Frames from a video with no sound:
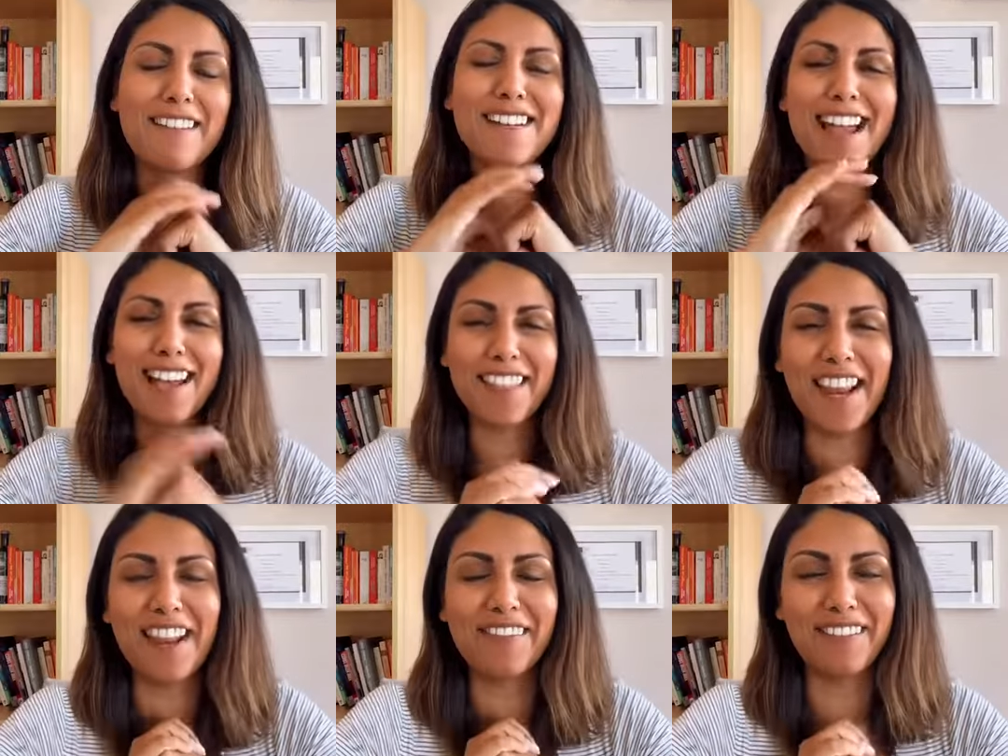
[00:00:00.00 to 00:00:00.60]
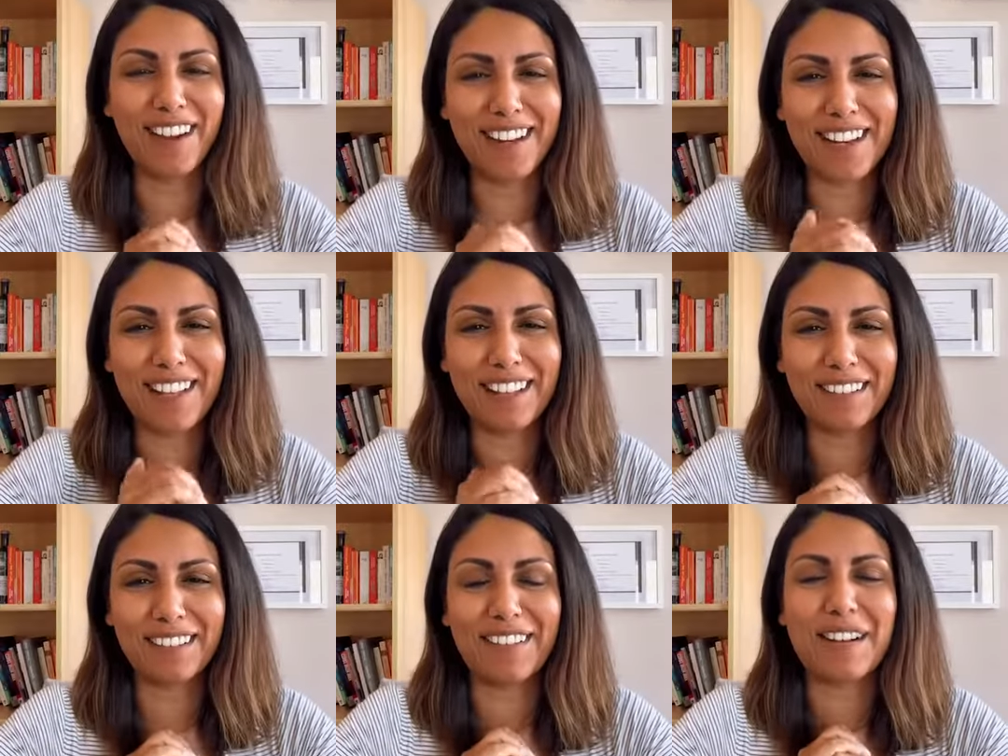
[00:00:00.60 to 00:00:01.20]
Now that I've run
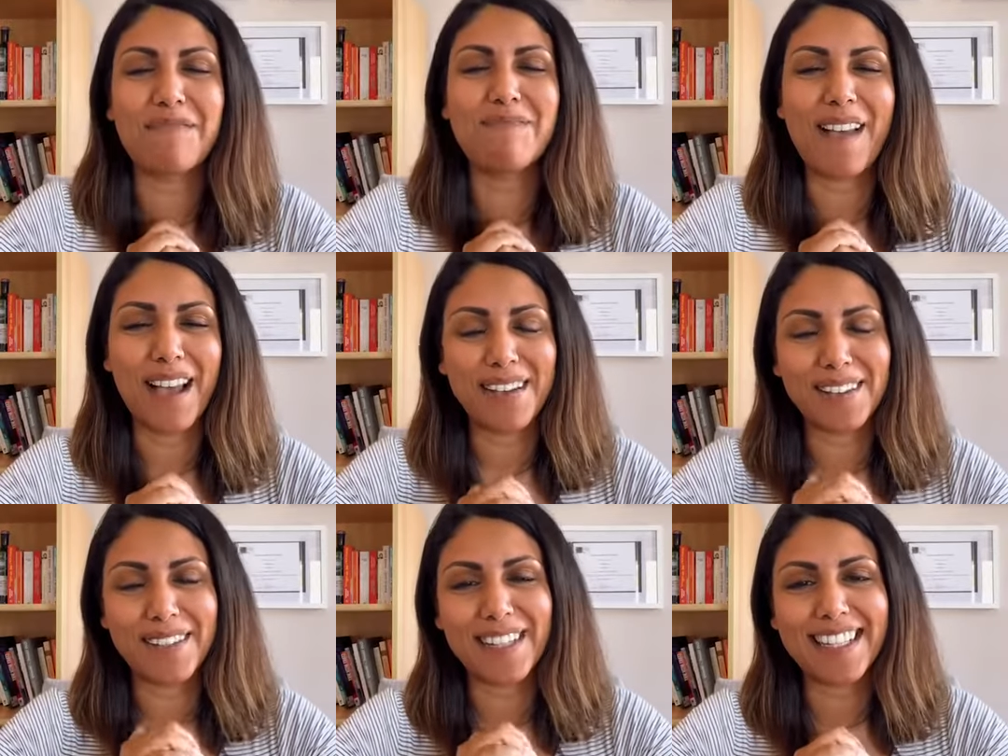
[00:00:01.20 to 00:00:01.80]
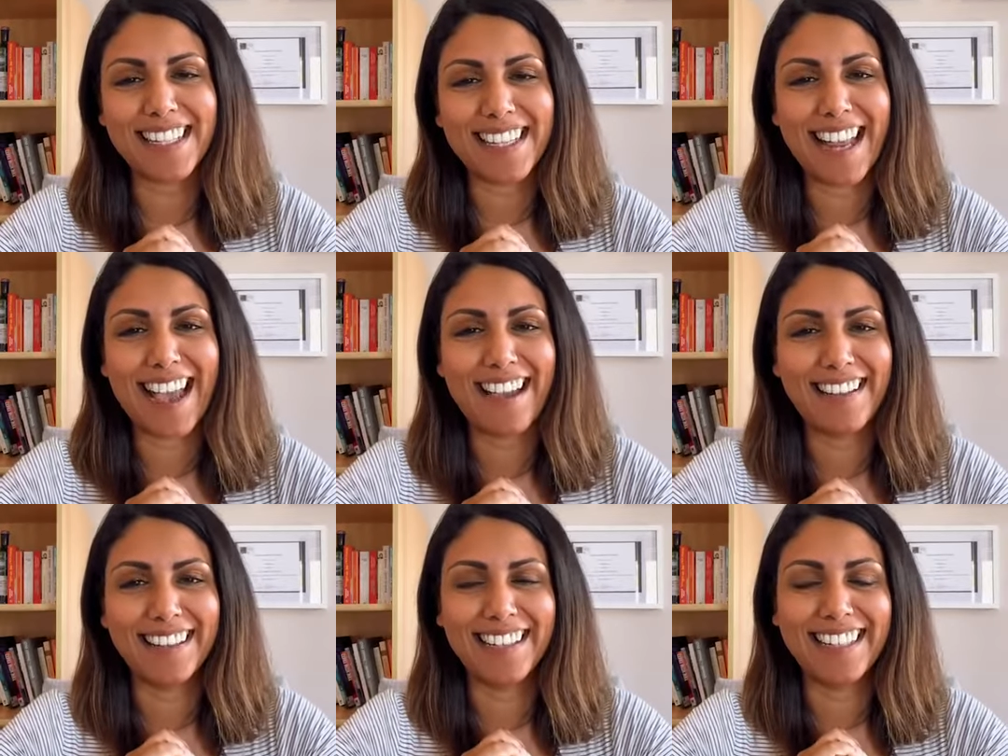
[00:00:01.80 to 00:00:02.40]
you through boundaries and
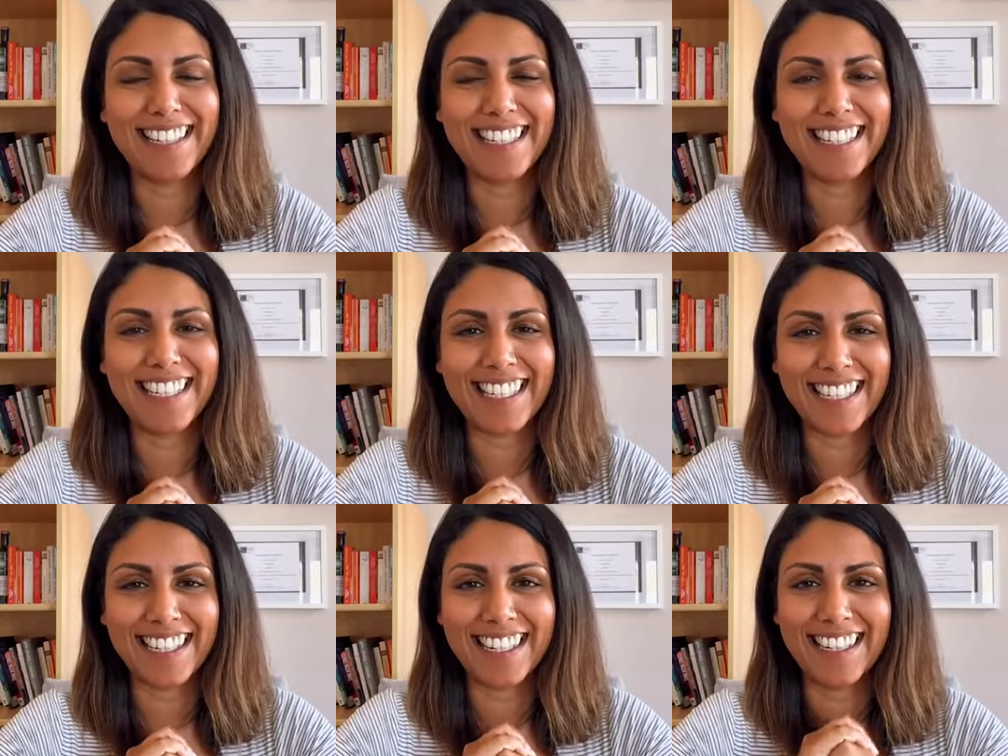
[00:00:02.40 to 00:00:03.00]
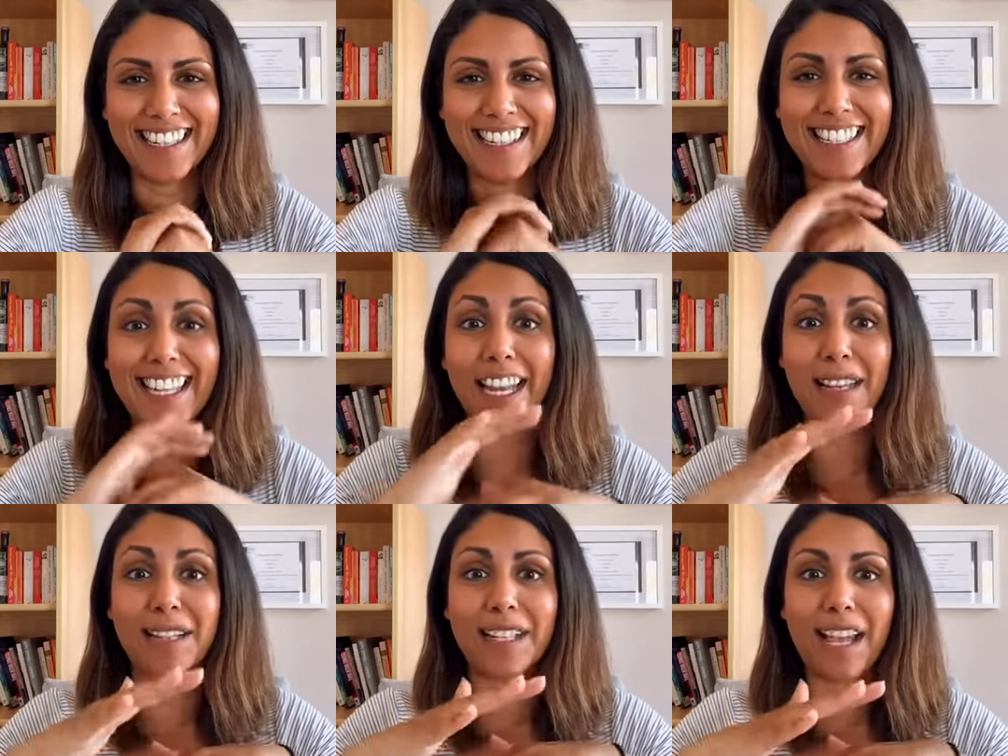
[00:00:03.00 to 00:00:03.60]
how you can
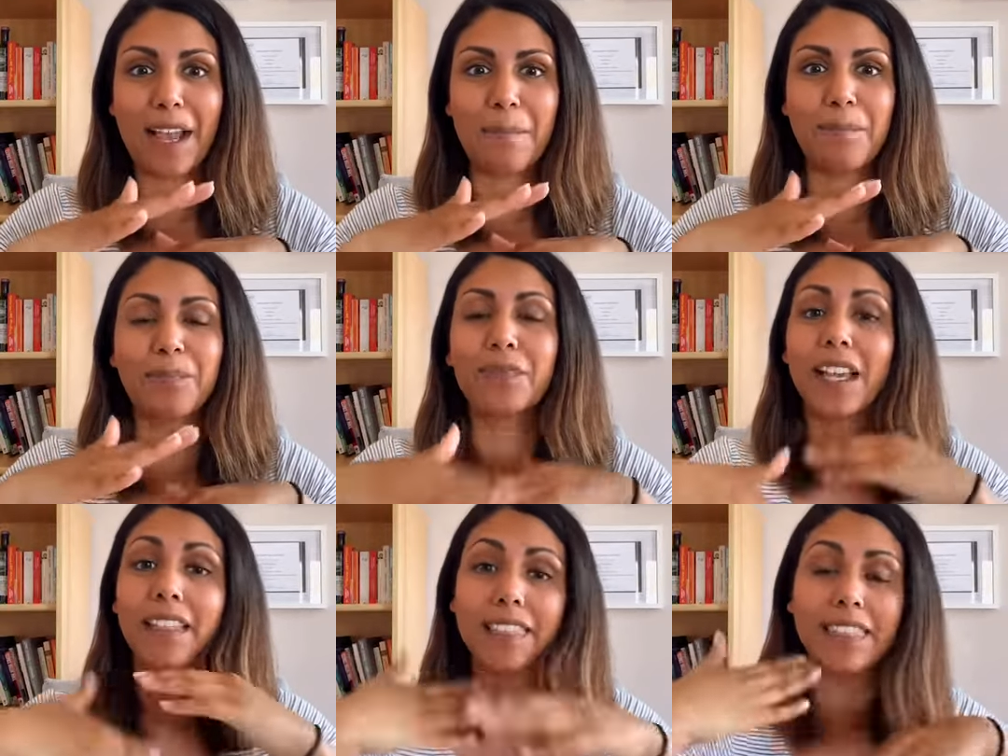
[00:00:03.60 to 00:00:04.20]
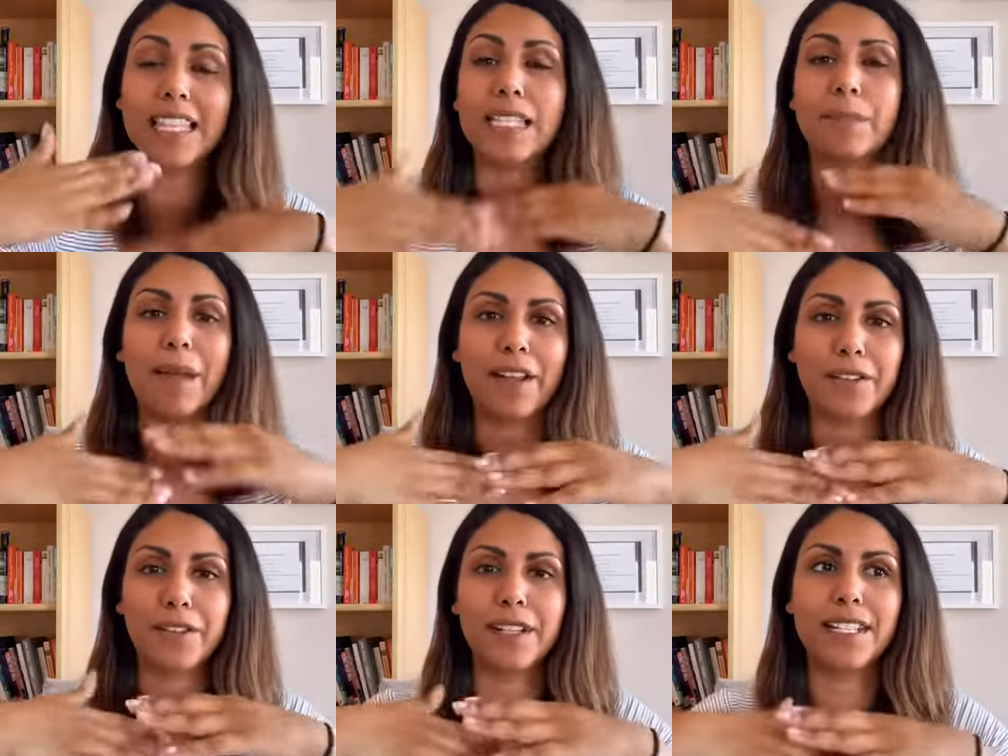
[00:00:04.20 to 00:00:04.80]
set these
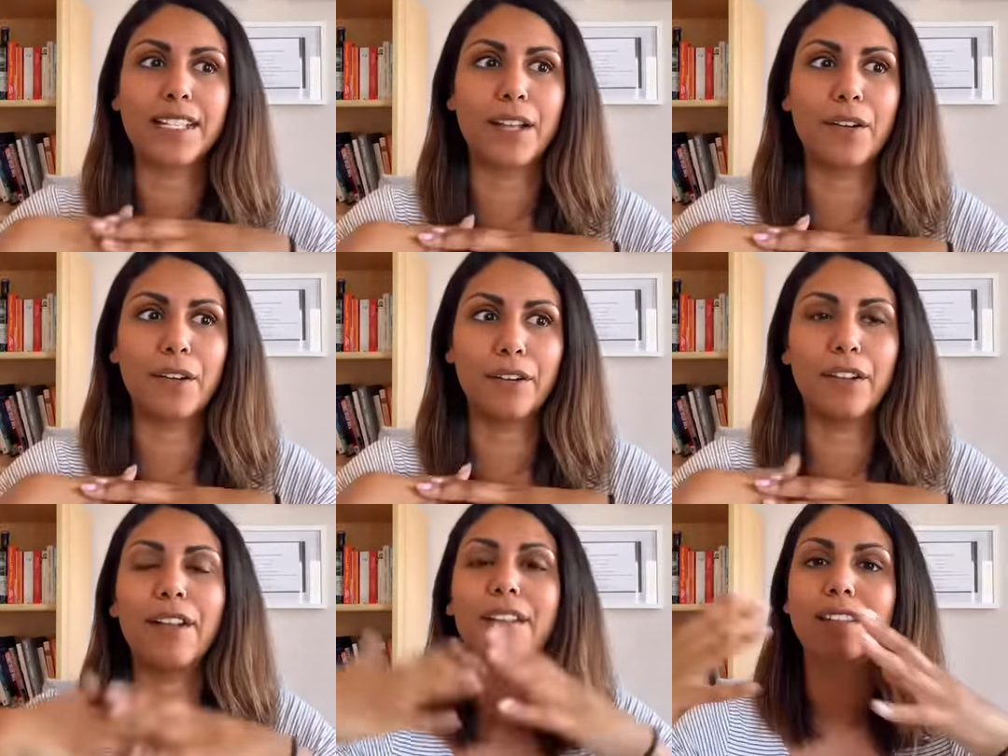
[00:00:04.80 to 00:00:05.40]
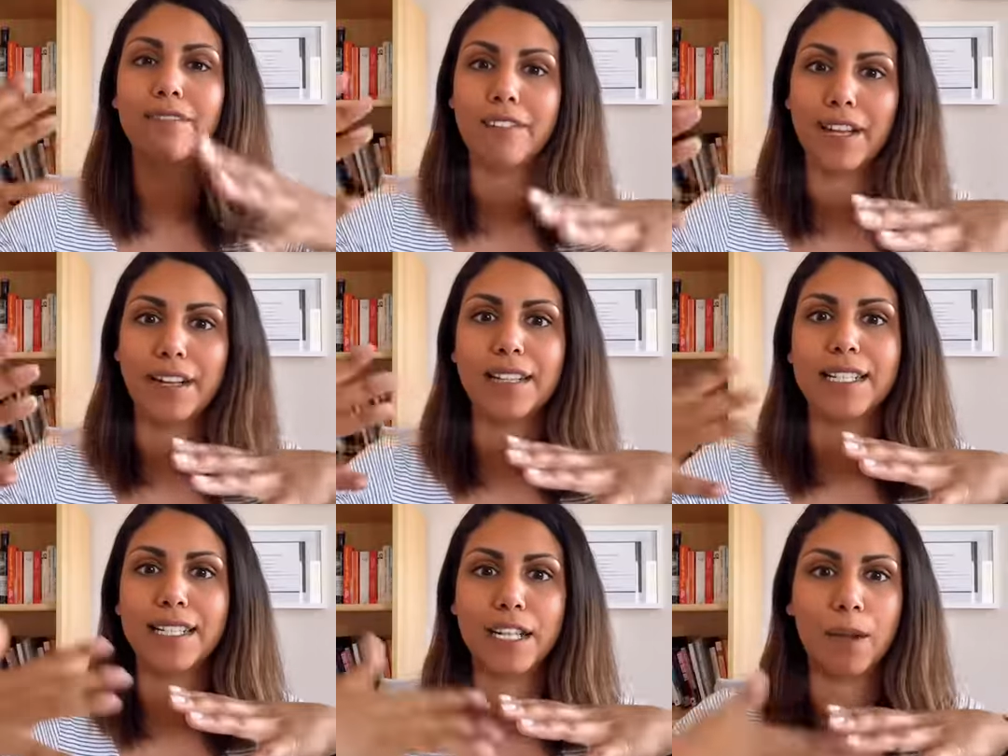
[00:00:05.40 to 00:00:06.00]
boundaries on the
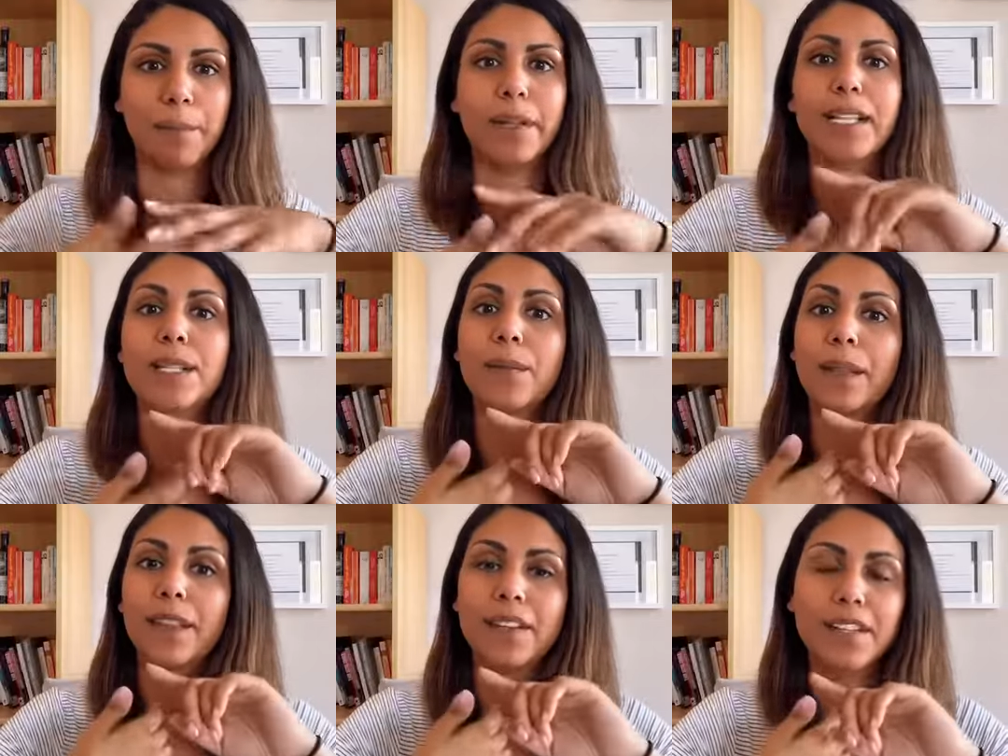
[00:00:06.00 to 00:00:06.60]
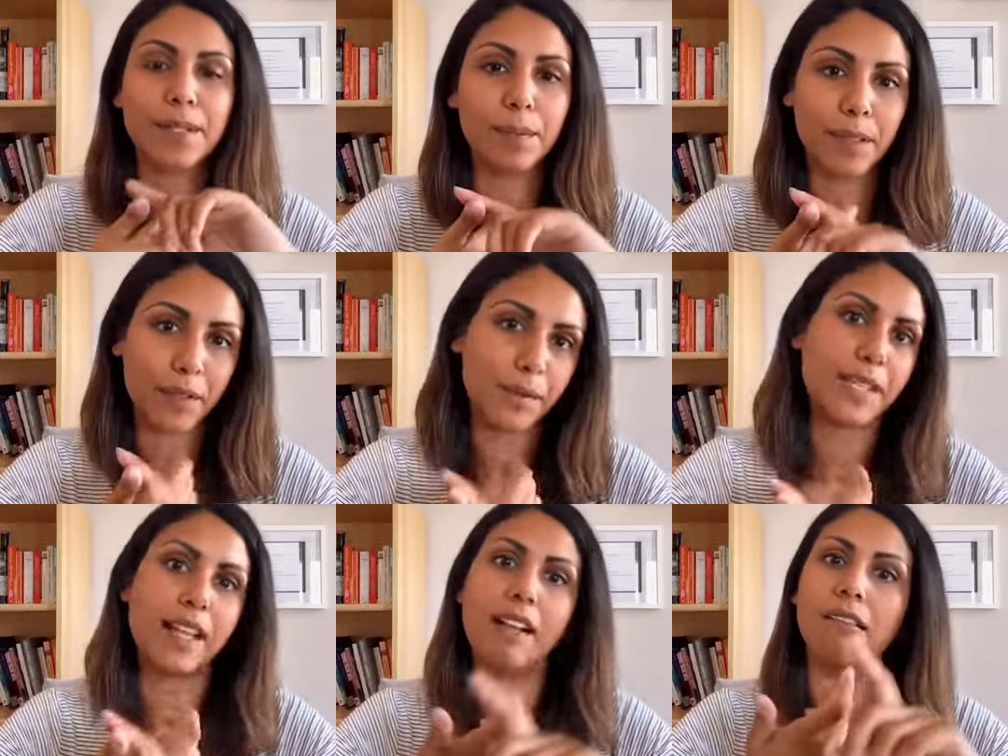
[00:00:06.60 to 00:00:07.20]
various topics, whether it's with
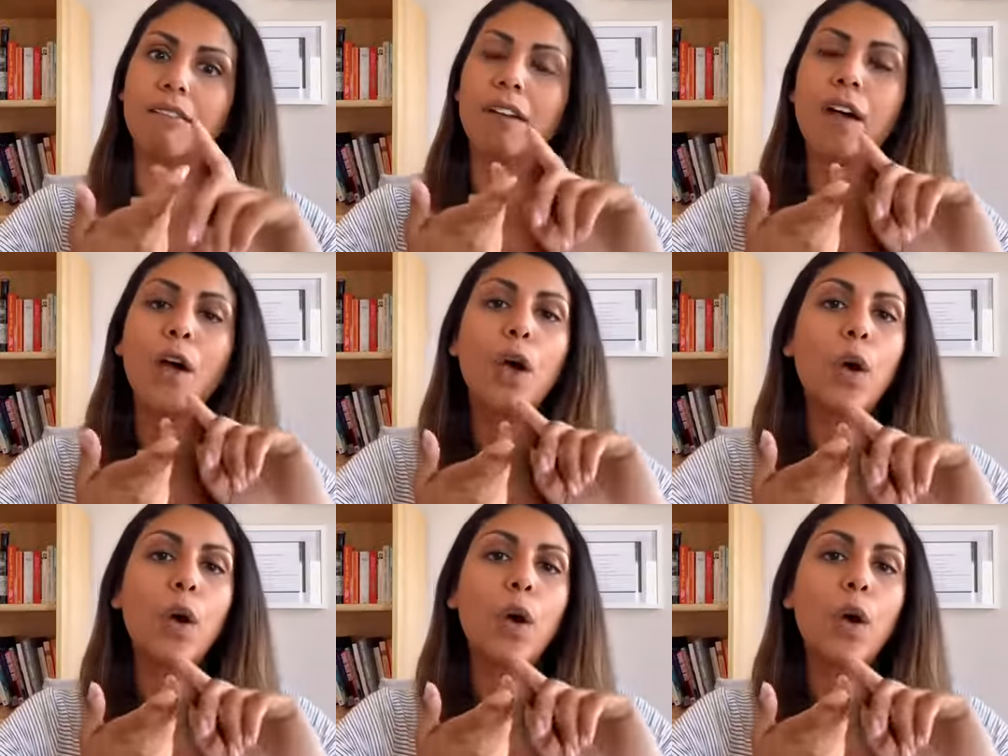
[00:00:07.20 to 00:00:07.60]
yourself,